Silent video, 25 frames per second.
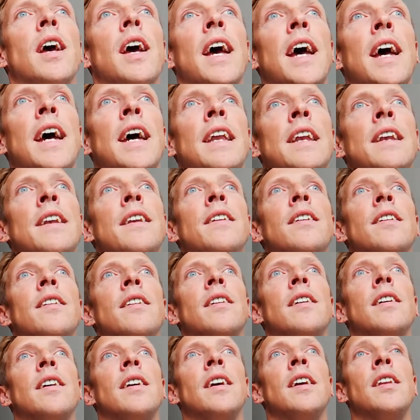and
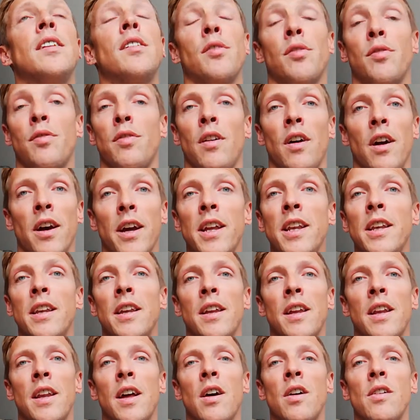it's fine,
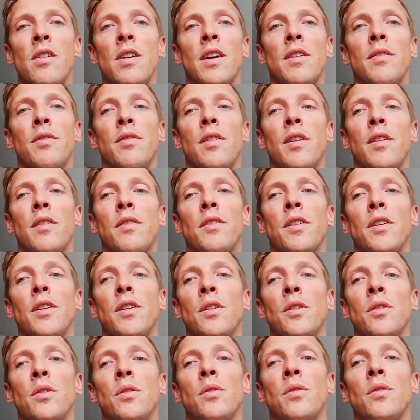if
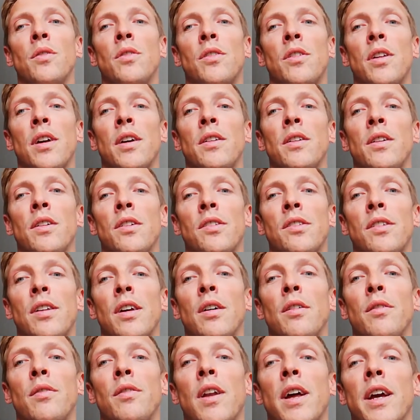you tell
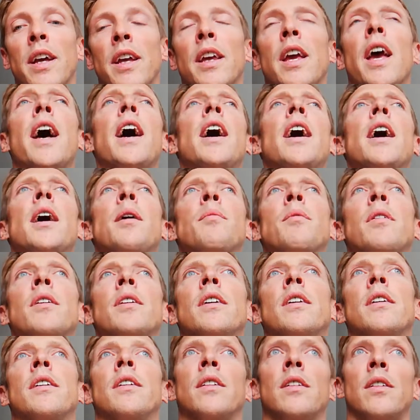yourself, like, yeah, I'm
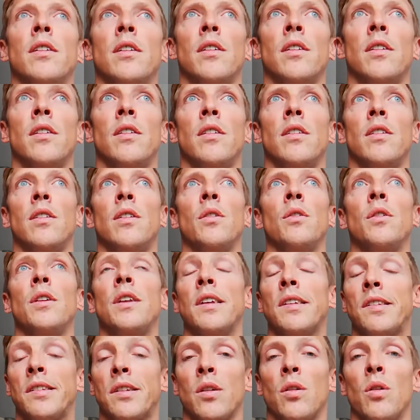gonna do
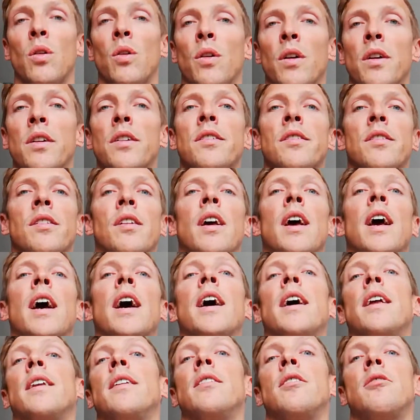this course,
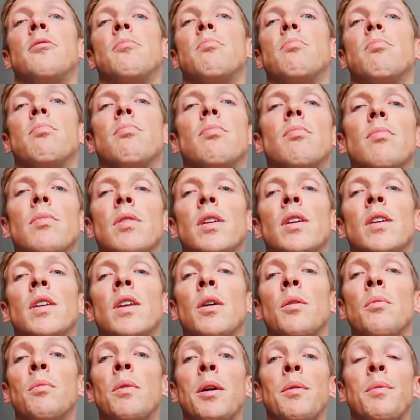and
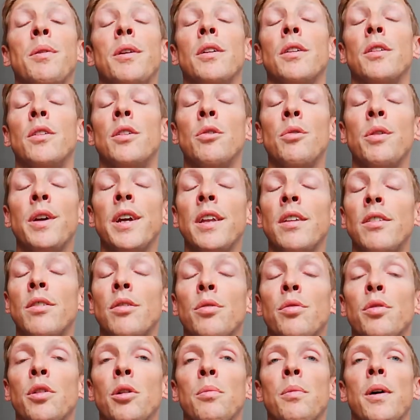maybe you're doing it to
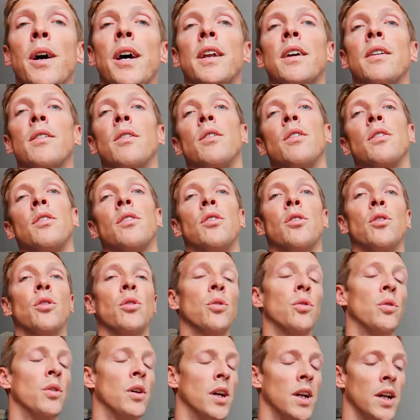feel better or
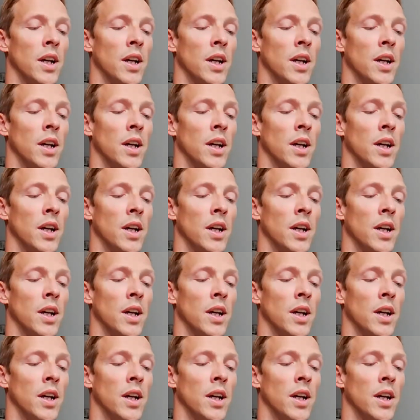to